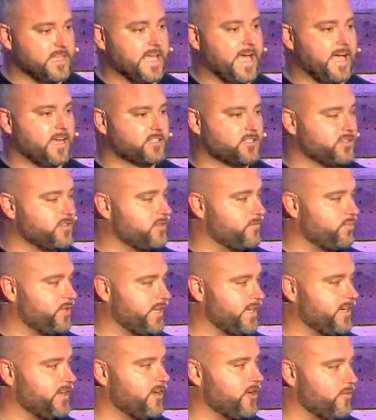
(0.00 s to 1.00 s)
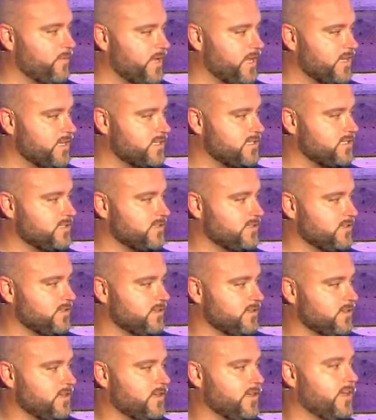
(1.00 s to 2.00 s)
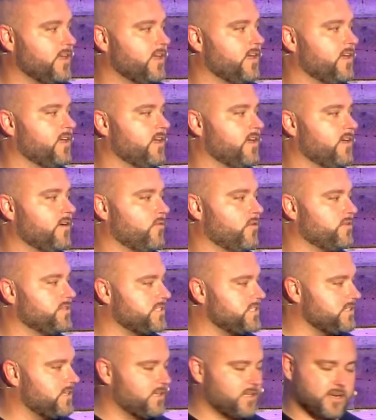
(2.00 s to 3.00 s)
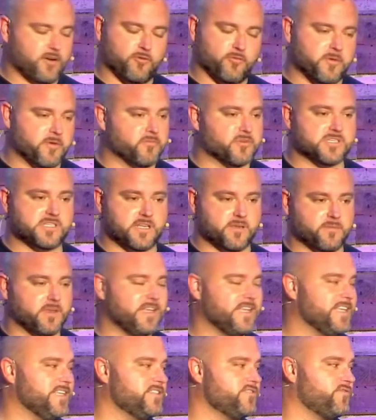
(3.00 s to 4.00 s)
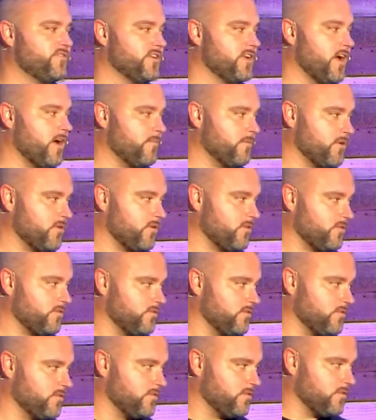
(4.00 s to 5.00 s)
The actor that played Gomez, I don't remember his name. He's phenomenal.